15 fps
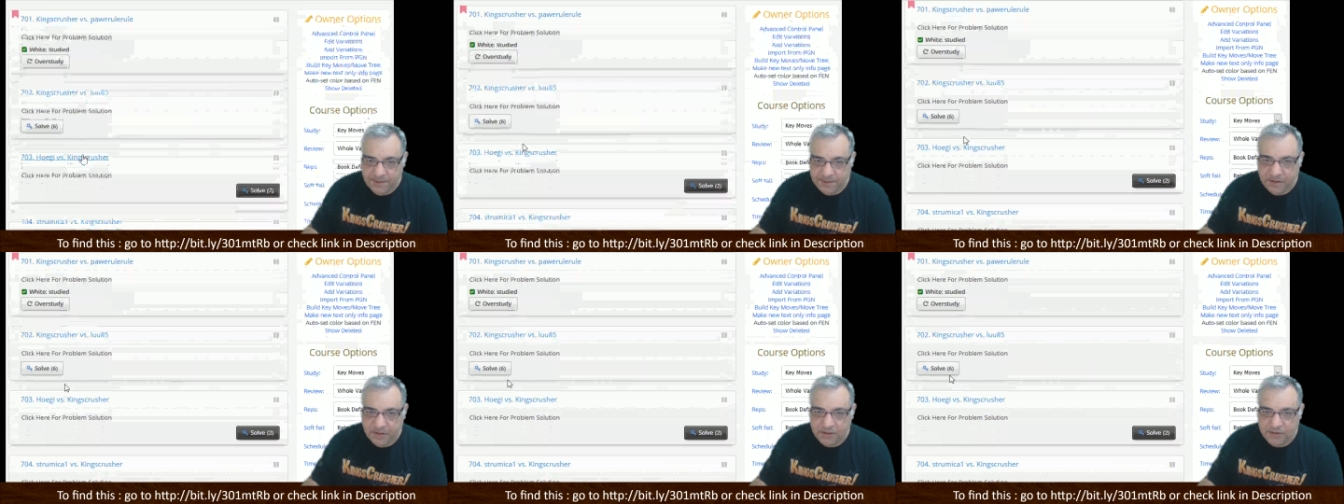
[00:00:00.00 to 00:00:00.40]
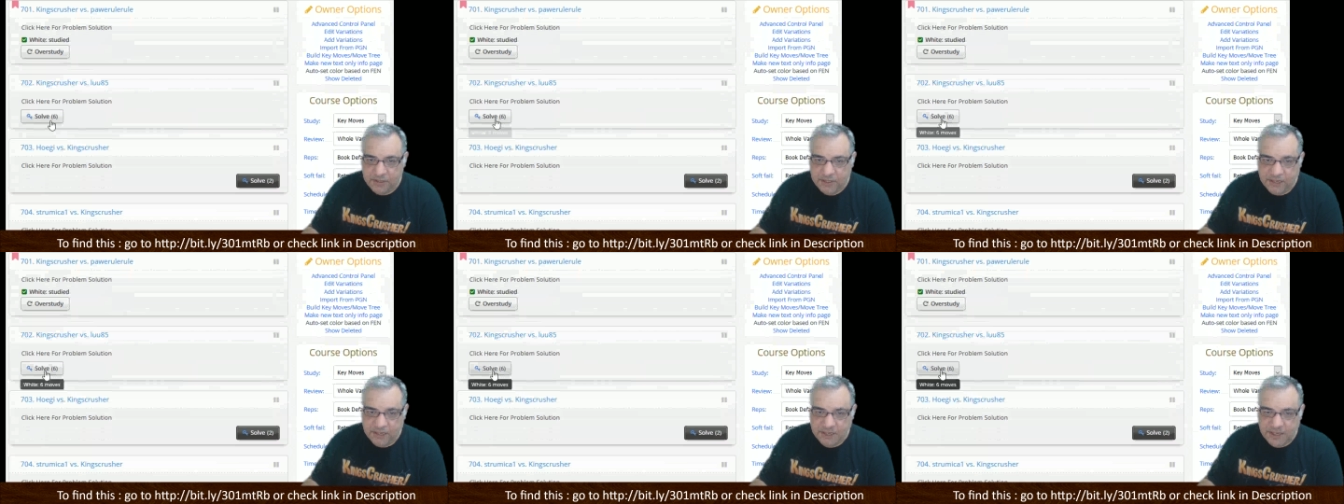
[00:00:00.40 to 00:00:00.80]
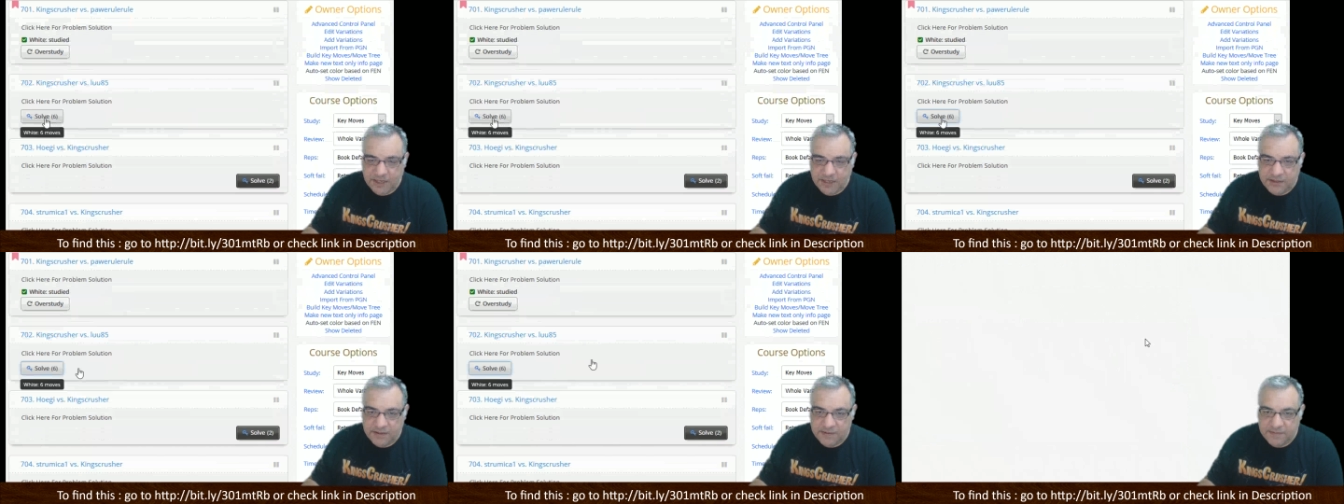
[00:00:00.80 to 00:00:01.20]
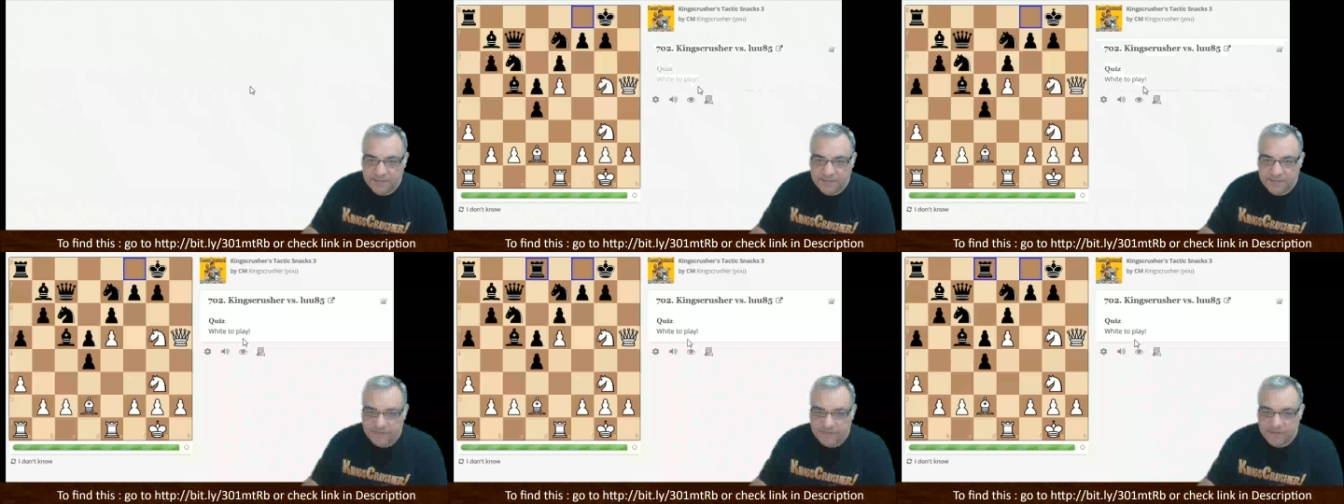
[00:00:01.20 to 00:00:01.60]
Okay.
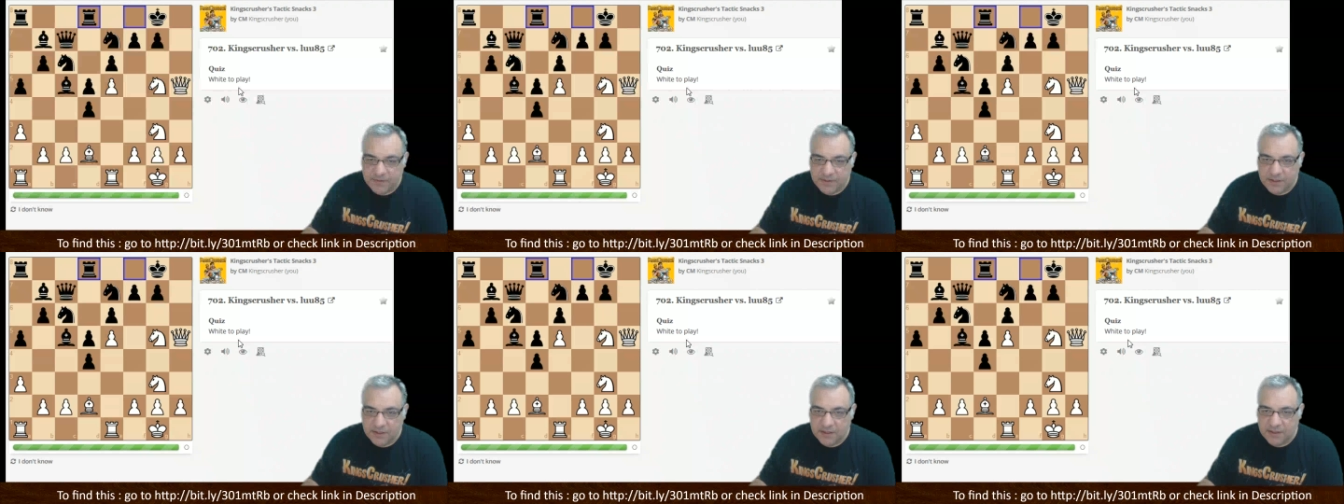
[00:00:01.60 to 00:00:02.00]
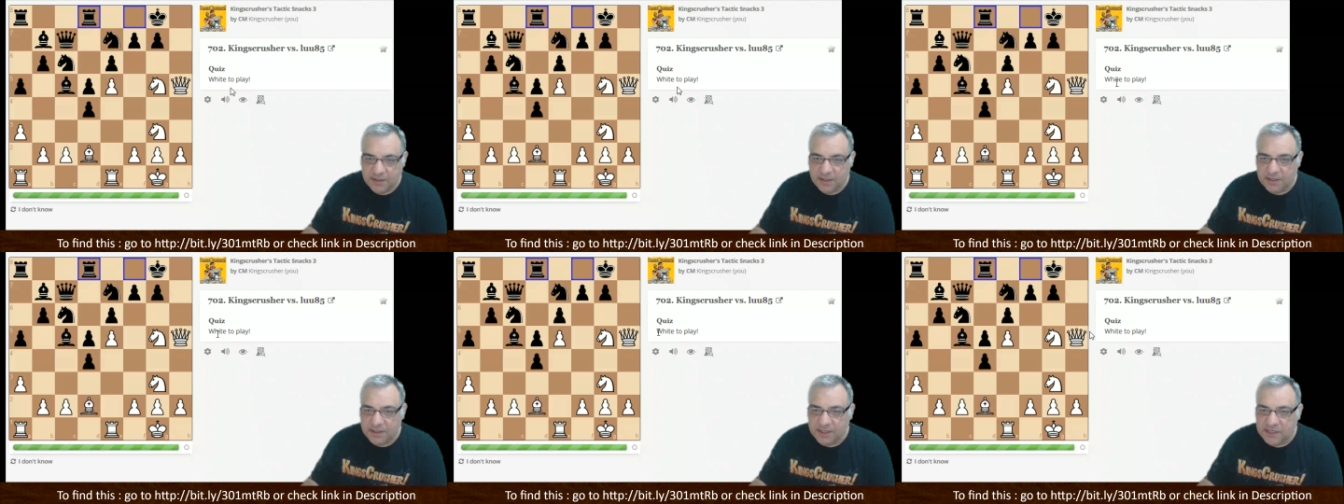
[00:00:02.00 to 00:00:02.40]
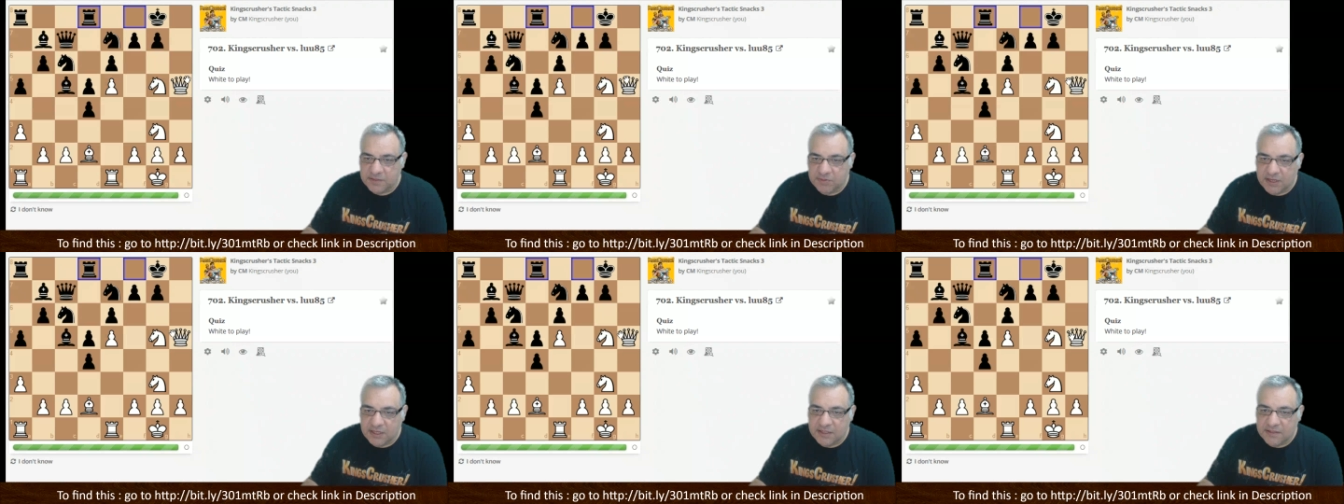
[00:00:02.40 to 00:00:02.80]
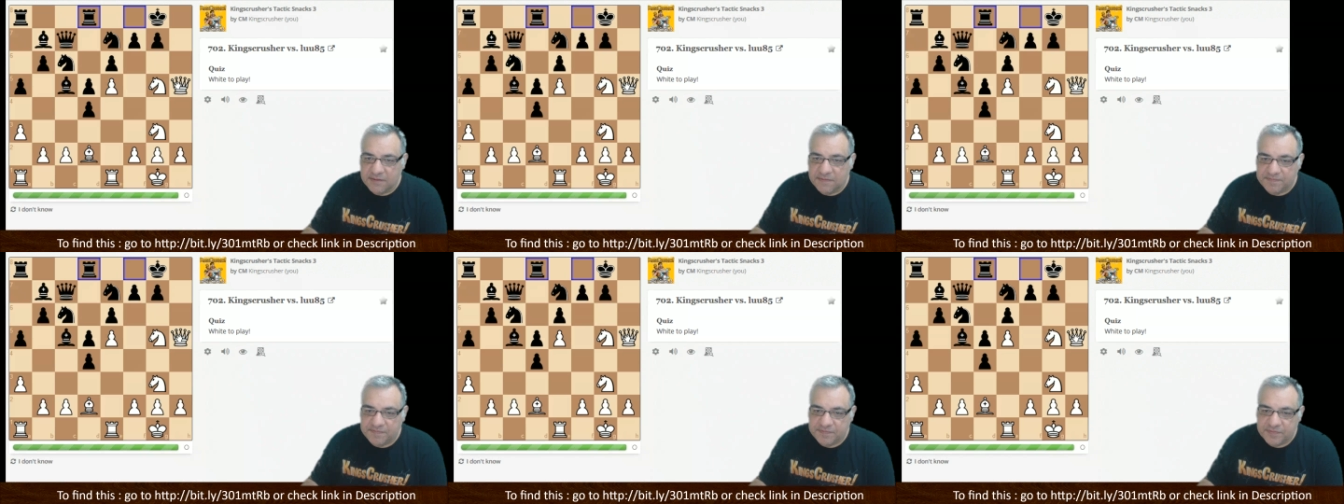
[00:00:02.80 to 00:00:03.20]
This one,
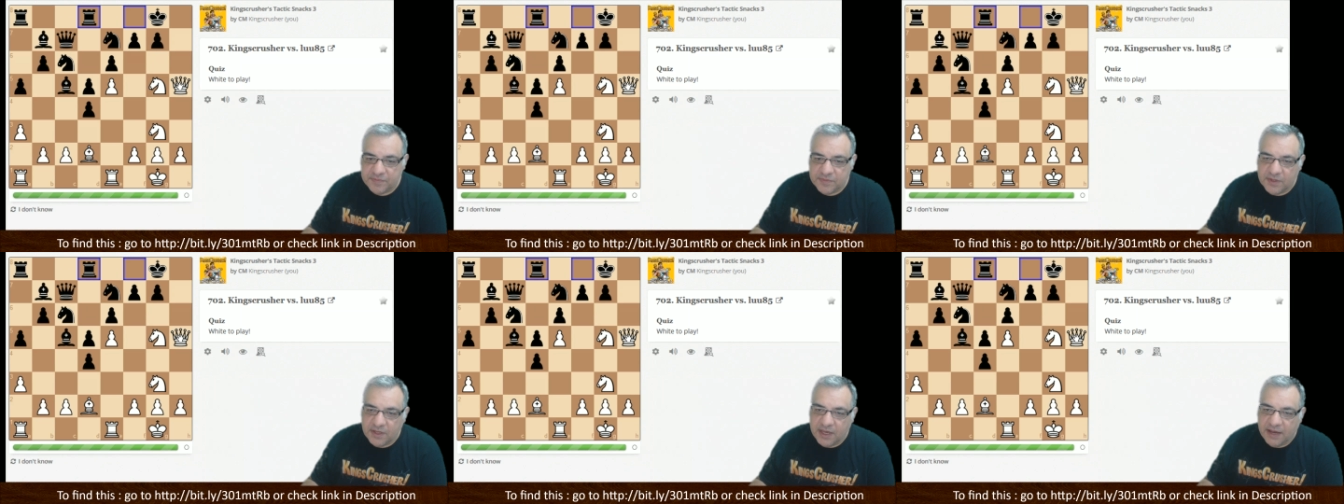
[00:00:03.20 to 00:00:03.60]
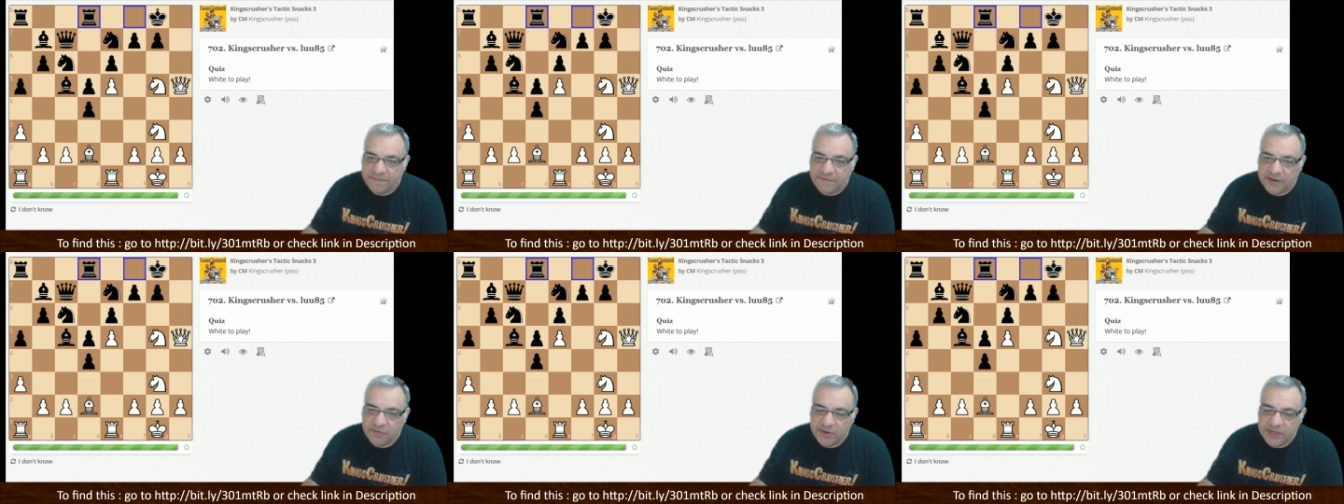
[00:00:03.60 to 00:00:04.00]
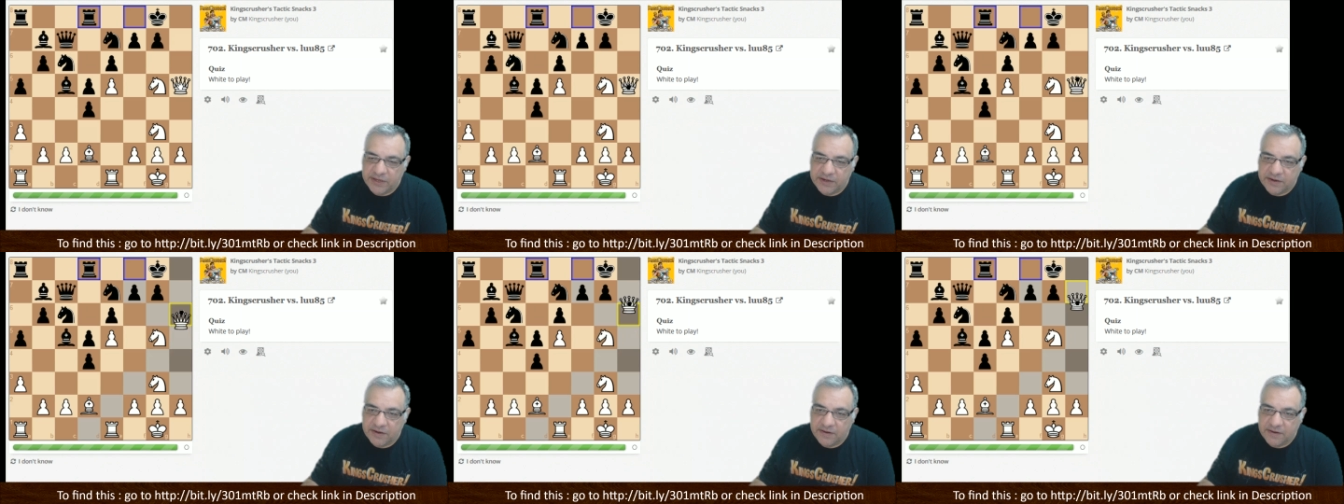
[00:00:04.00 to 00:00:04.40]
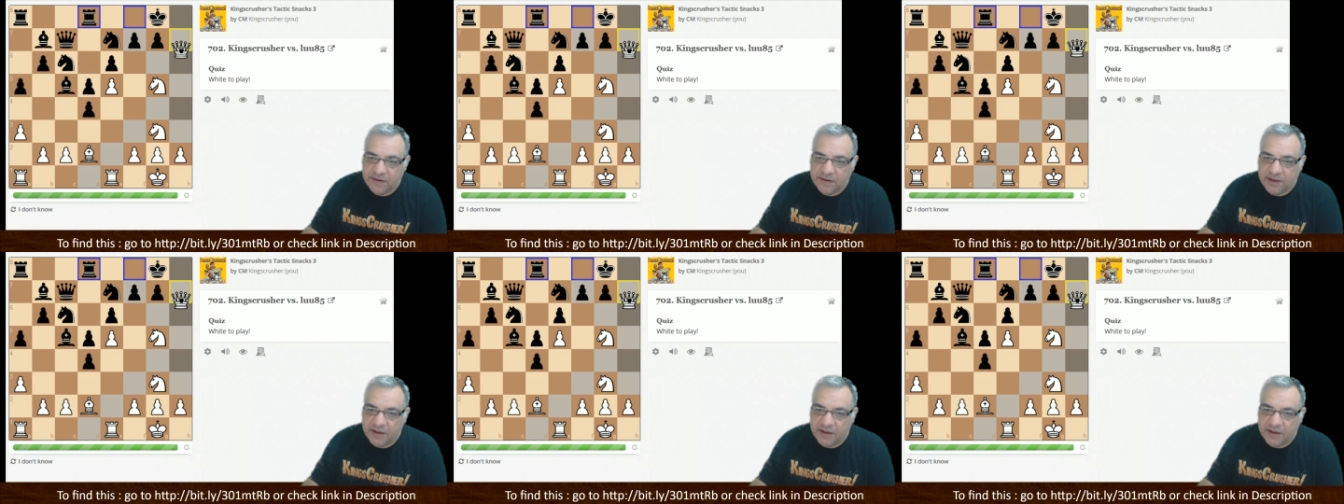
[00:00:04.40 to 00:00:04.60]
I think we can...